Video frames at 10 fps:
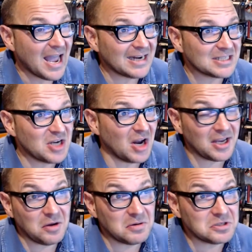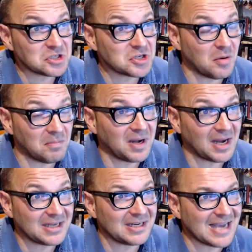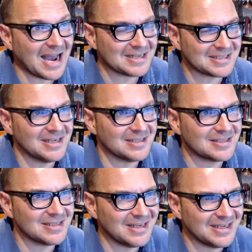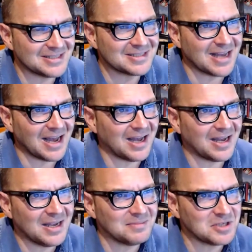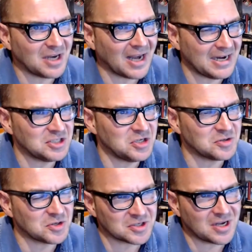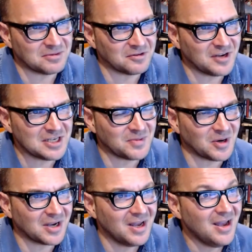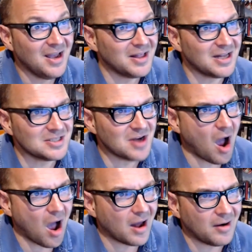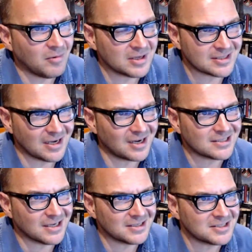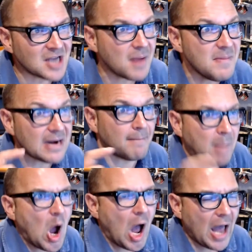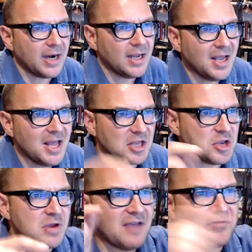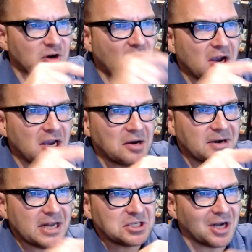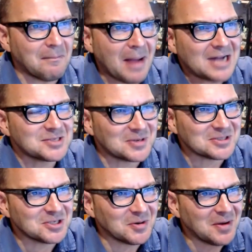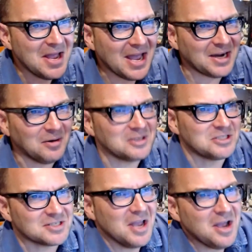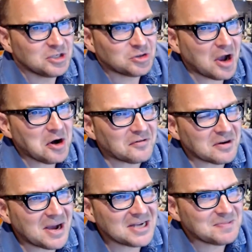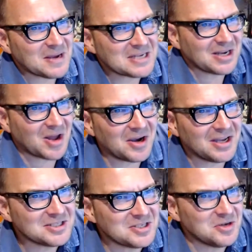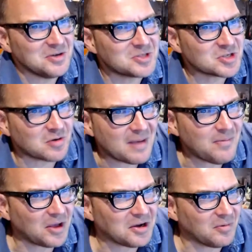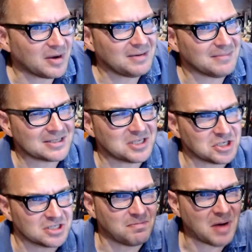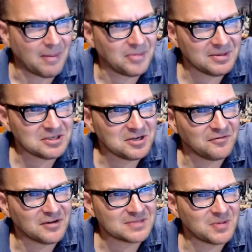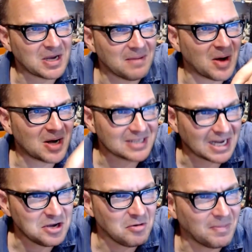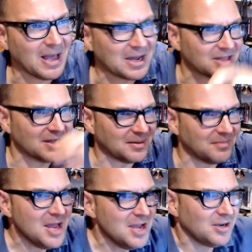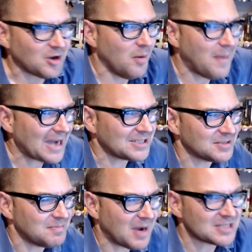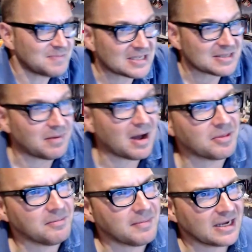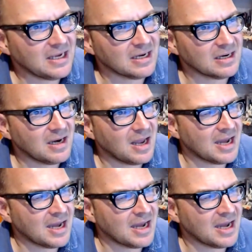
And it's not like you can just go and politely ask him to let his users come to Facebook. That's not what Zuck did. Zuck made a bot that you gave your login credential and password to, and it would just trot over to MySpace, log in as you, scrape all your waiting messages, pop them into your Facebook inbox, let you reply to them, go back to MySpace and pop them back in.